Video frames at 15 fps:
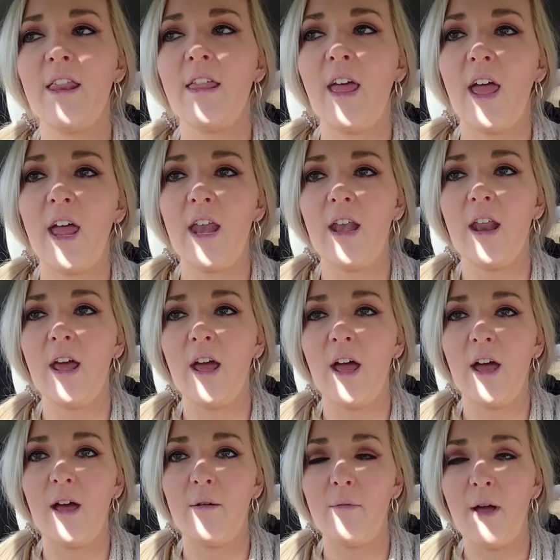then
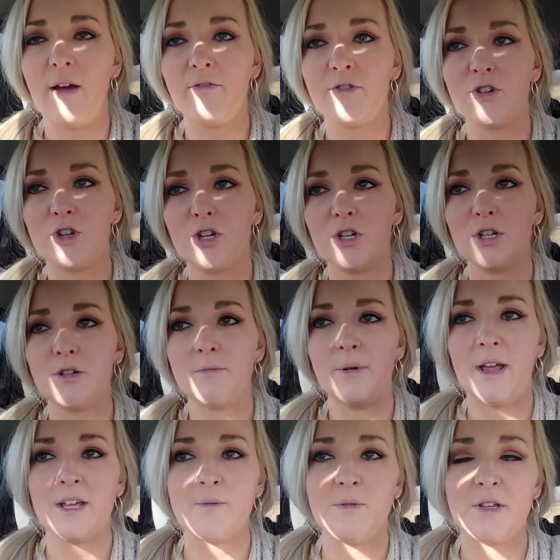after my
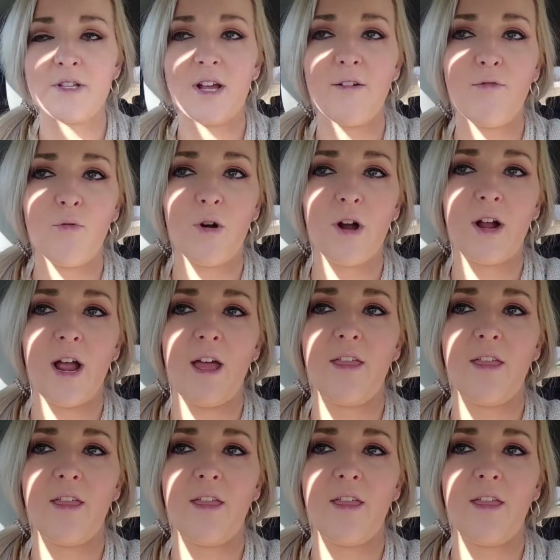husband gets off work,